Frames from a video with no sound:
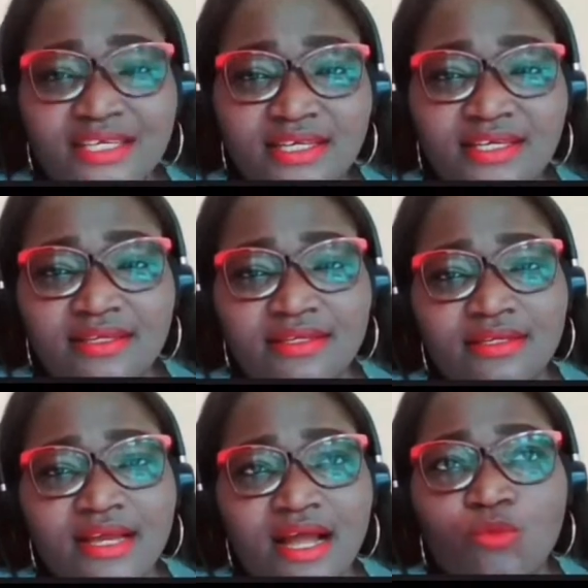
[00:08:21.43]
I
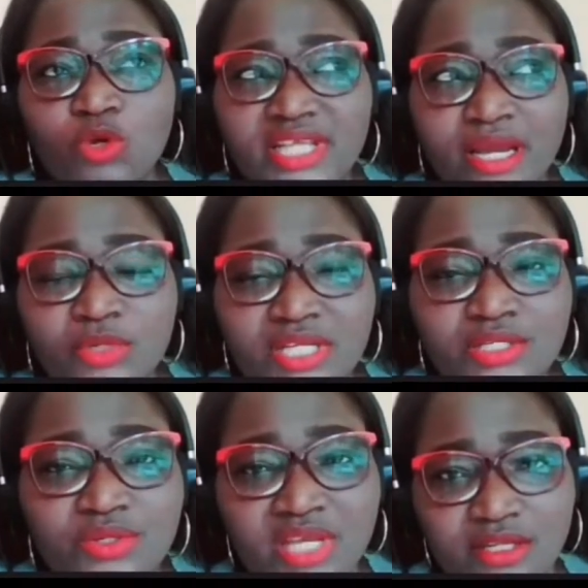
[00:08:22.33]
think I want the
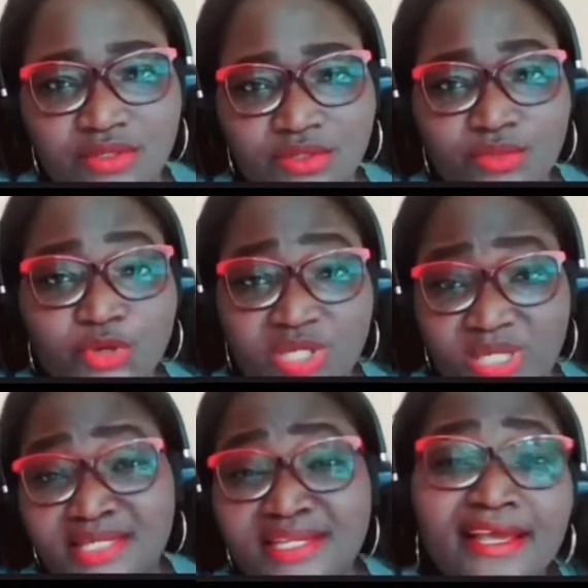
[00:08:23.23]
ambulance to get to the
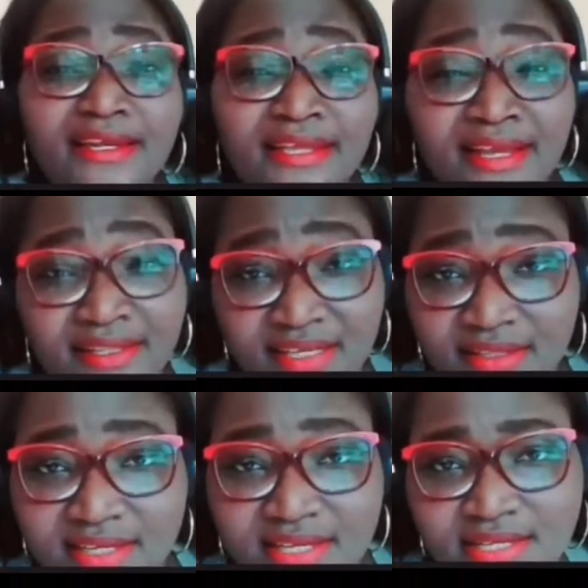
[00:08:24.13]
patient
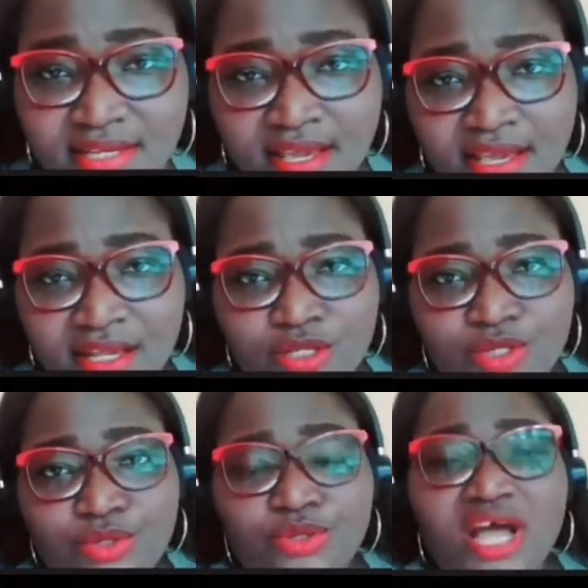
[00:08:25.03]
earlier than this.
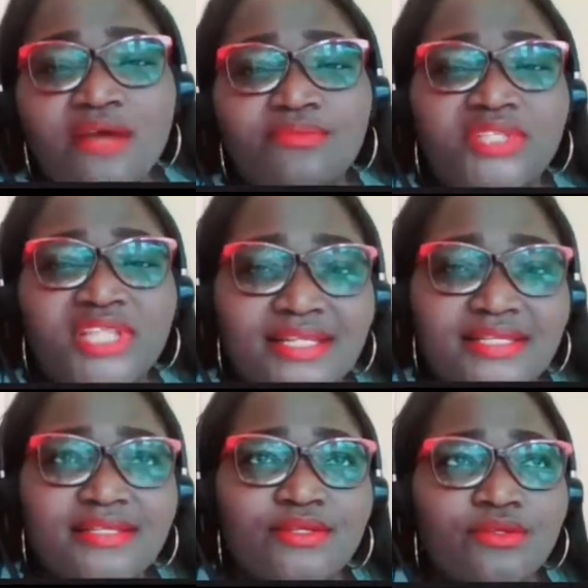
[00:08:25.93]
So you have
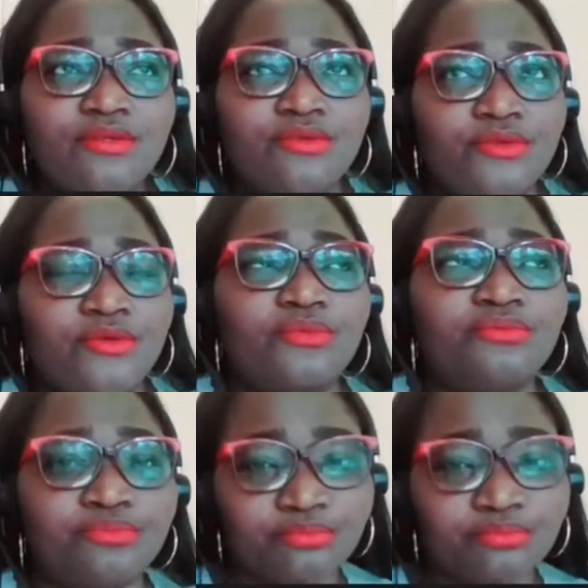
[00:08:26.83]
that, you